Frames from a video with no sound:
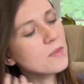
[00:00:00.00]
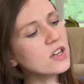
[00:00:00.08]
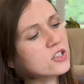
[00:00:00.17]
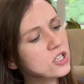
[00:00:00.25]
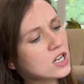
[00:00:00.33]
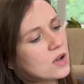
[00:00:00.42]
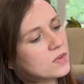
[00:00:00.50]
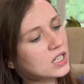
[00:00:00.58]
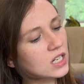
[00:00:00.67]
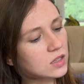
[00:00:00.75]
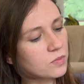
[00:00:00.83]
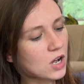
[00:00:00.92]
I'm not sure how I'm going
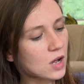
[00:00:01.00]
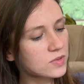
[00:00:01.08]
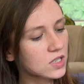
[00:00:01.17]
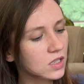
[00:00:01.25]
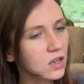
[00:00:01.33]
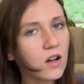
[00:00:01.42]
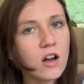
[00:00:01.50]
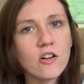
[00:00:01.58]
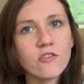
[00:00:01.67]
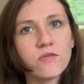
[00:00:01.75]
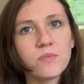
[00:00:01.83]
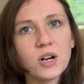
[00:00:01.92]
to get the pop socket
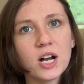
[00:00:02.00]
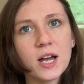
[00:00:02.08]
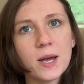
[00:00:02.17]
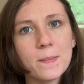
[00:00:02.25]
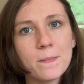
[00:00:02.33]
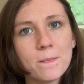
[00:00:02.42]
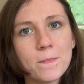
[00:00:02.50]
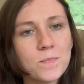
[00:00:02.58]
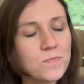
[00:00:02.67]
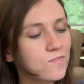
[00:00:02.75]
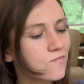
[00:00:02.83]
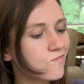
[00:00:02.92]
off, but
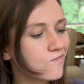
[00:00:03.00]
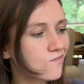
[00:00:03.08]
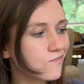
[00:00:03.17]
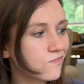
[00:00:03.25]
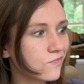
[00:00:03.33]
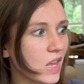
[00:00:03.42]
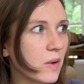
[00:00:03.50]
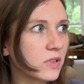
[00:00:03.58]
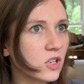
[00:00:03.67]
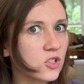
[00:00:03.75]
I'm going to